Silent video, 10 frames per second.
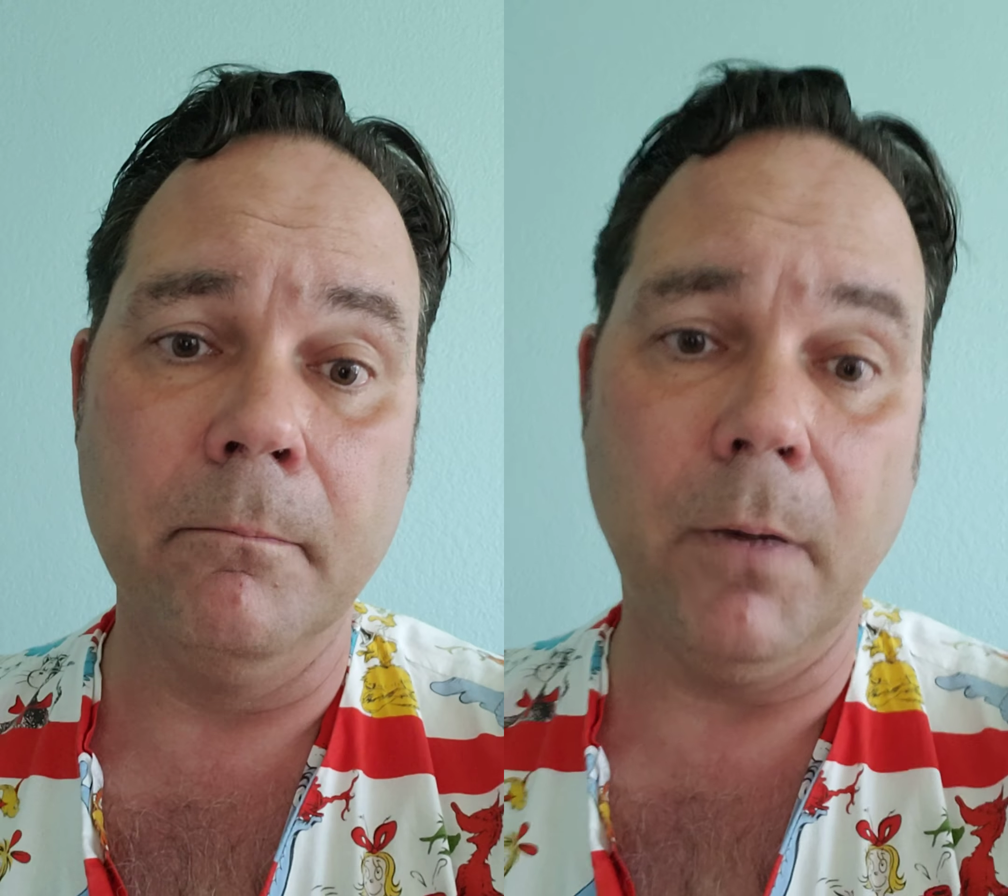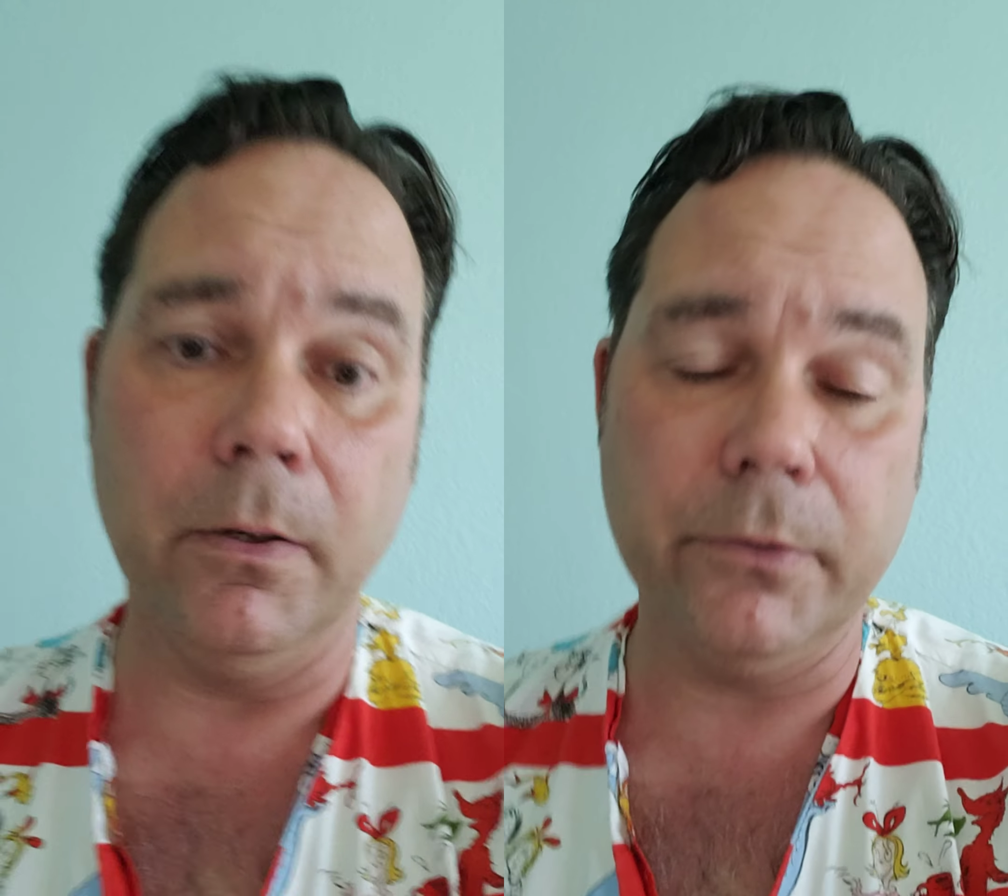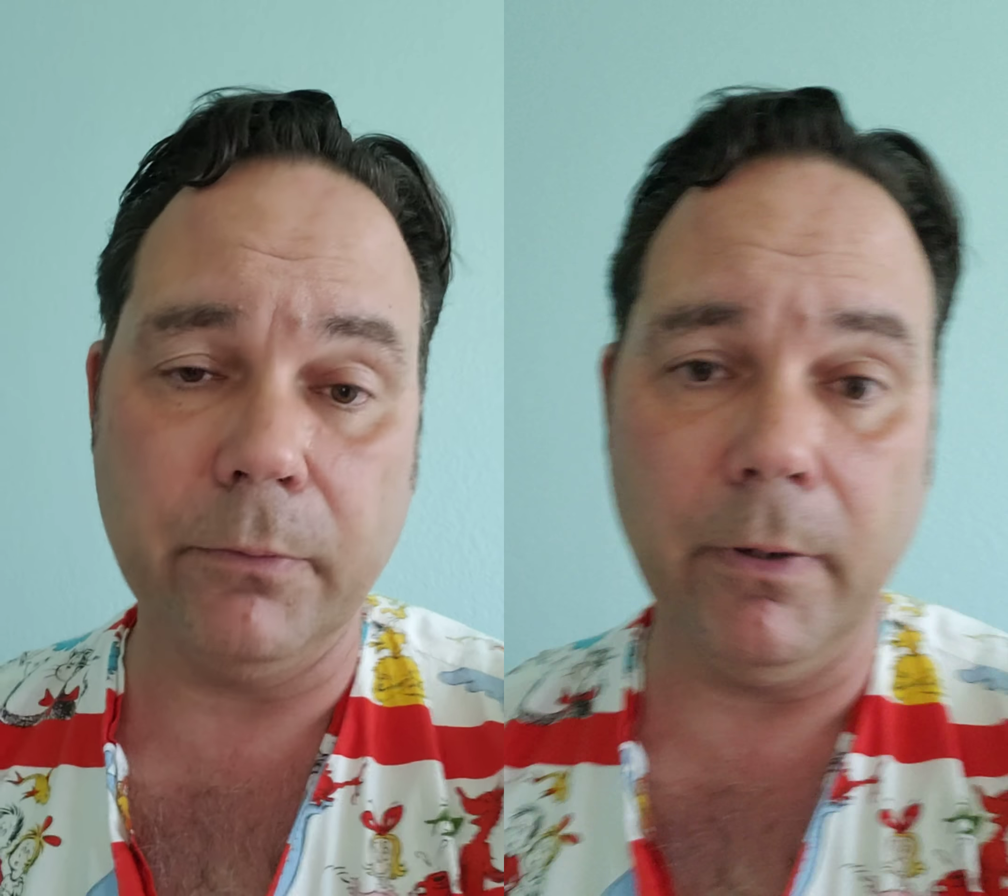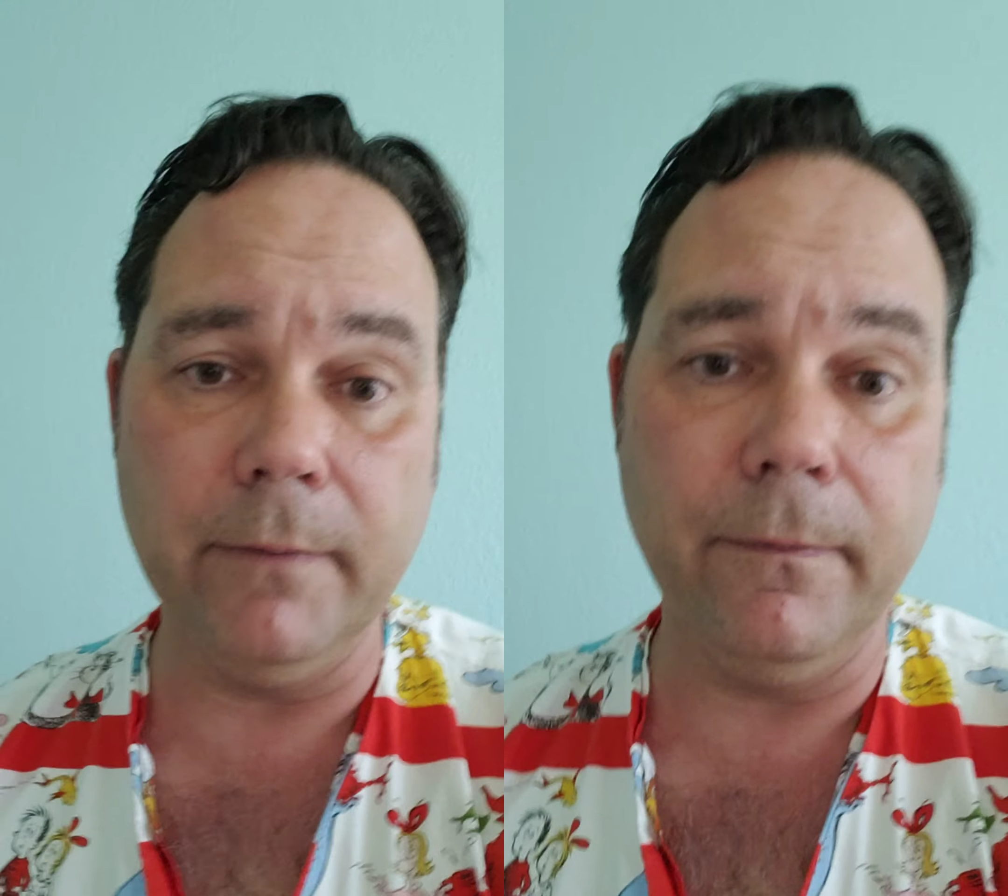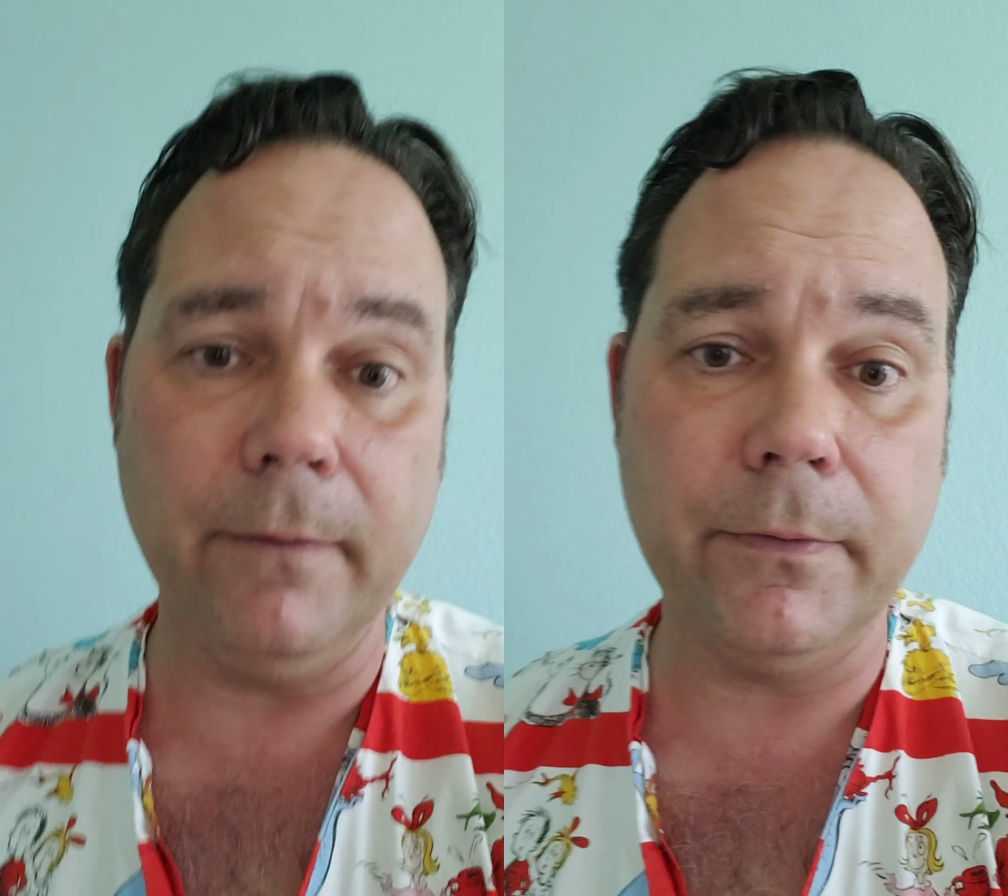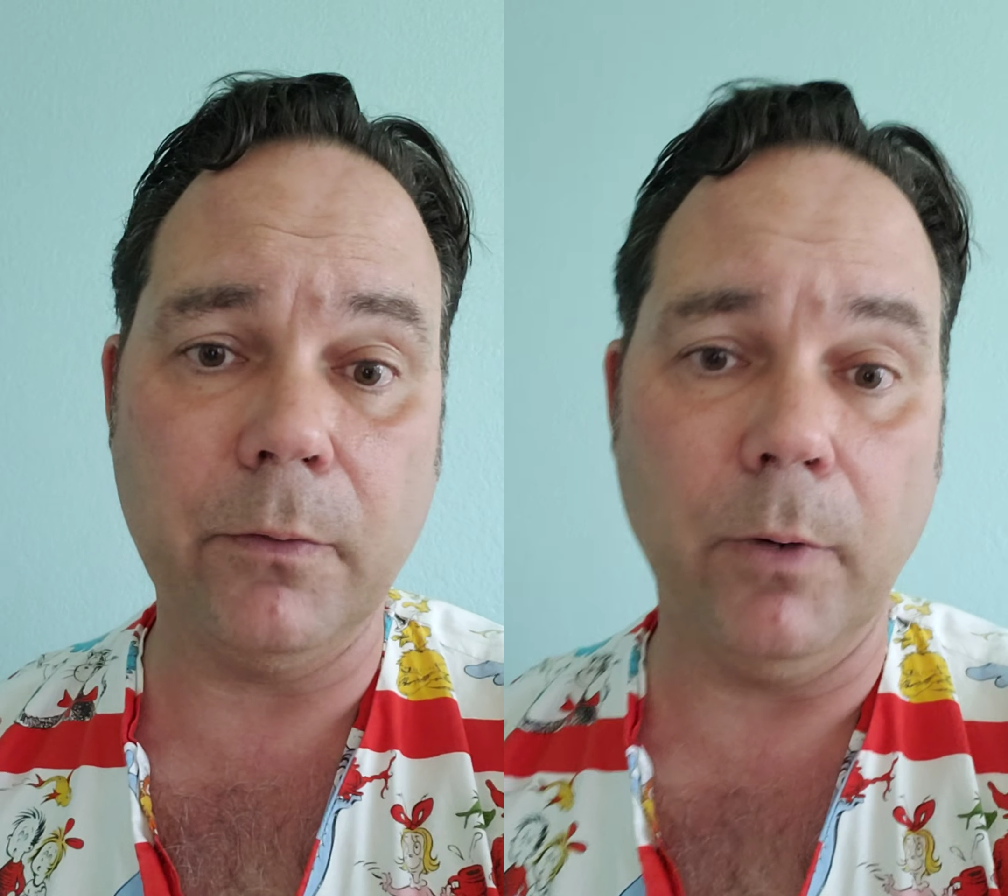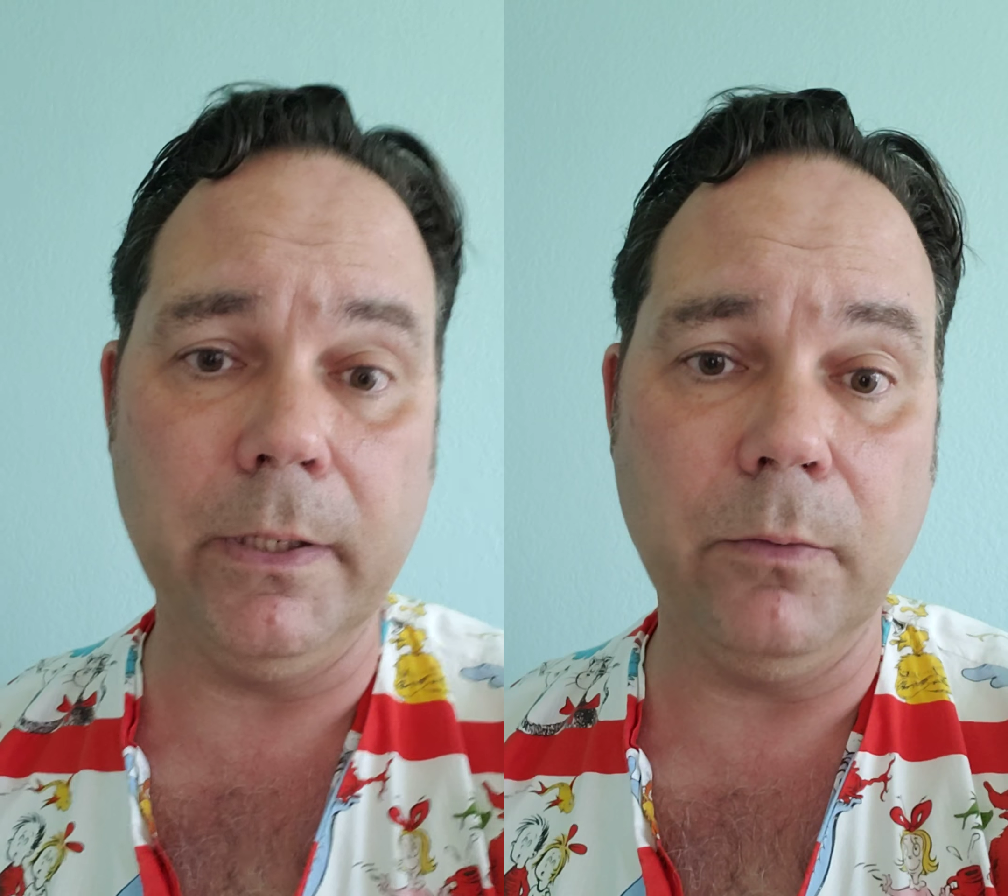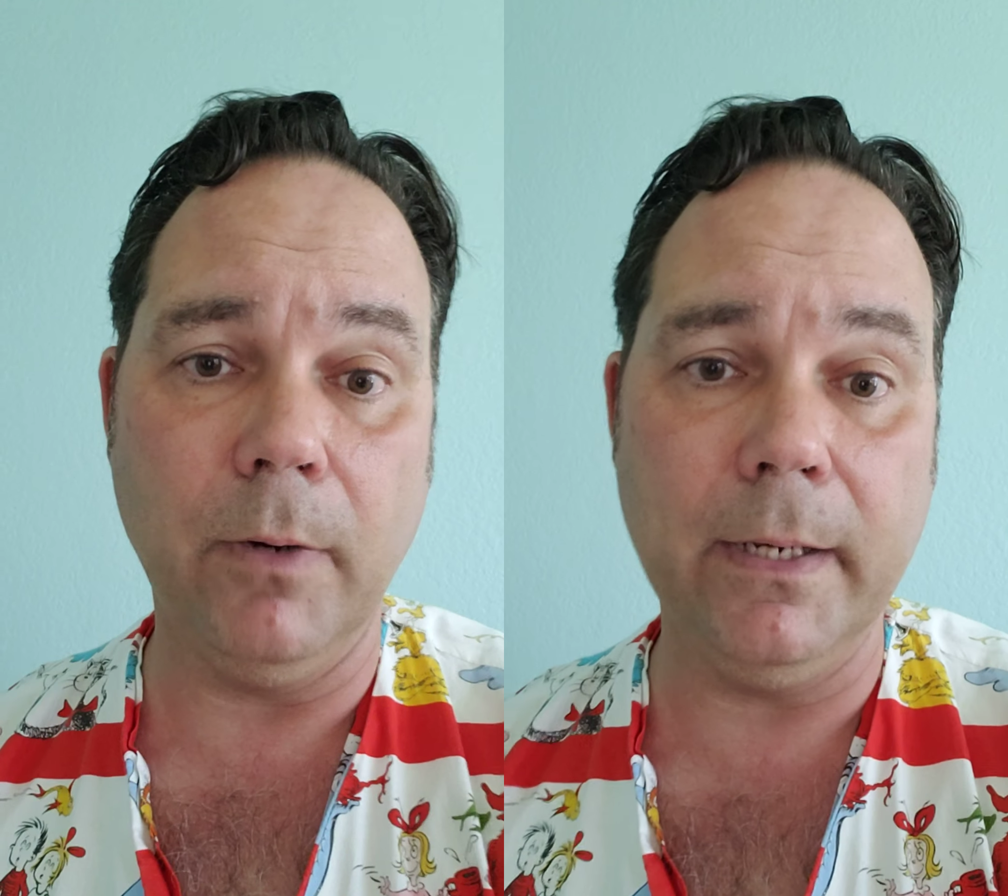March 25th,
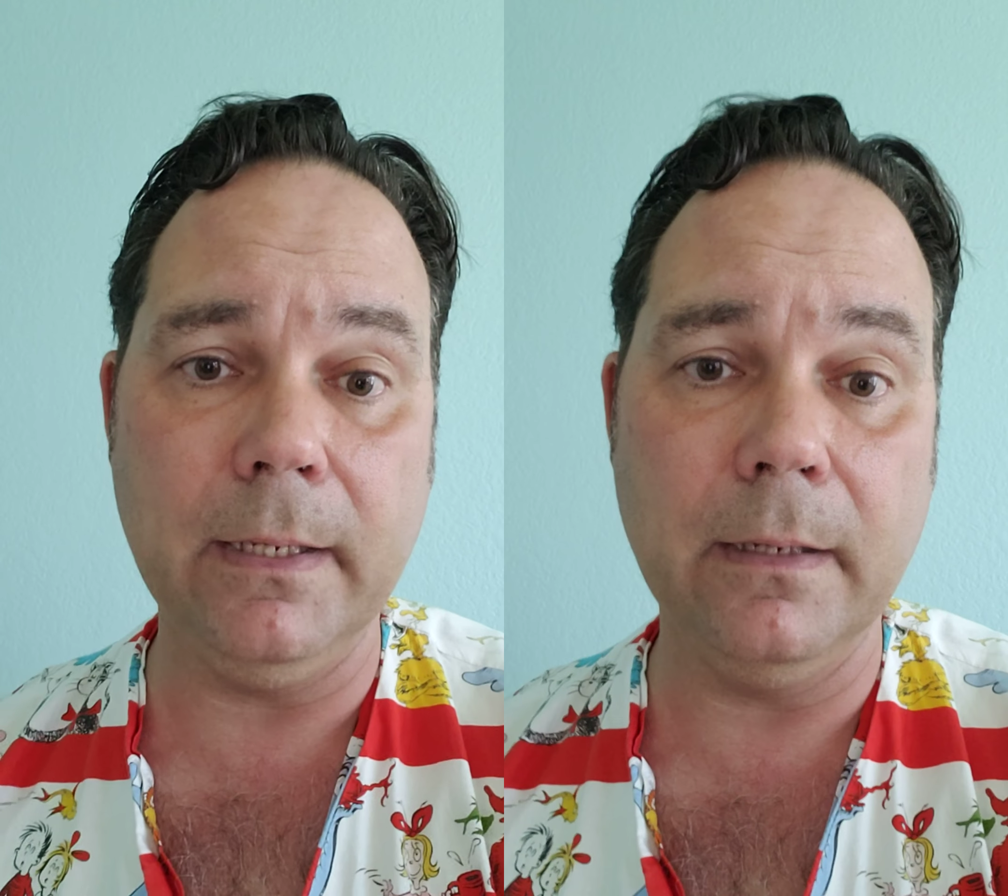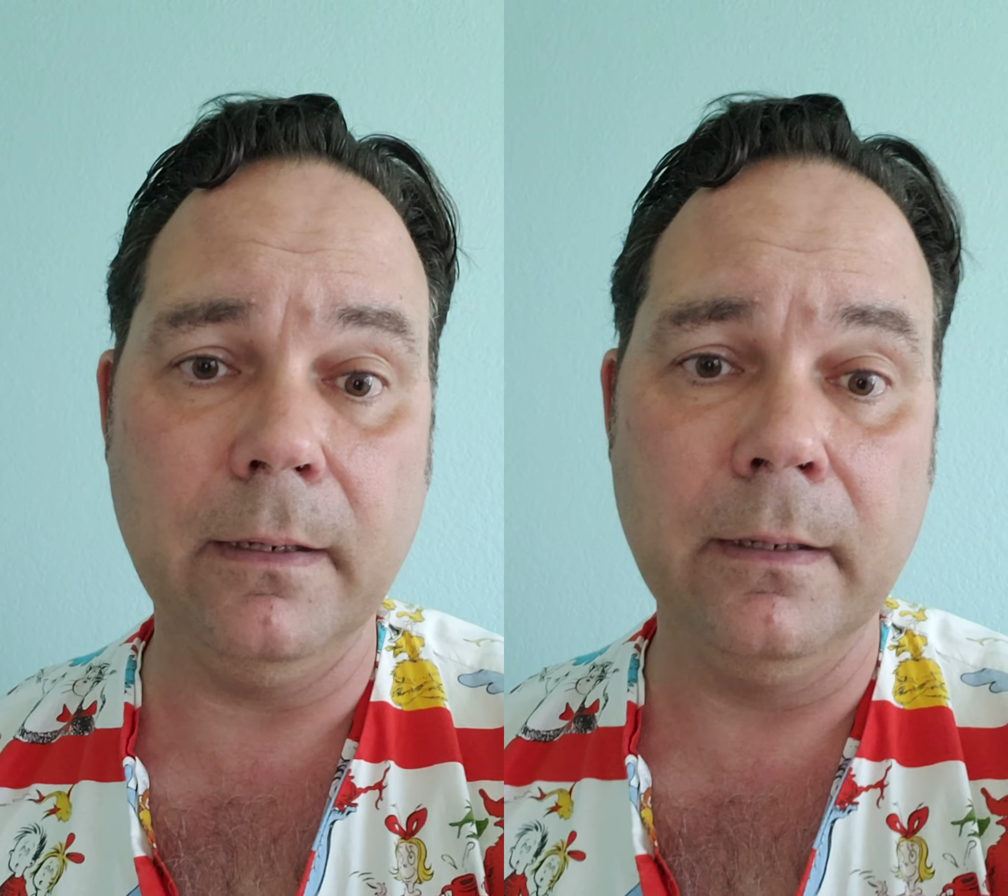2020.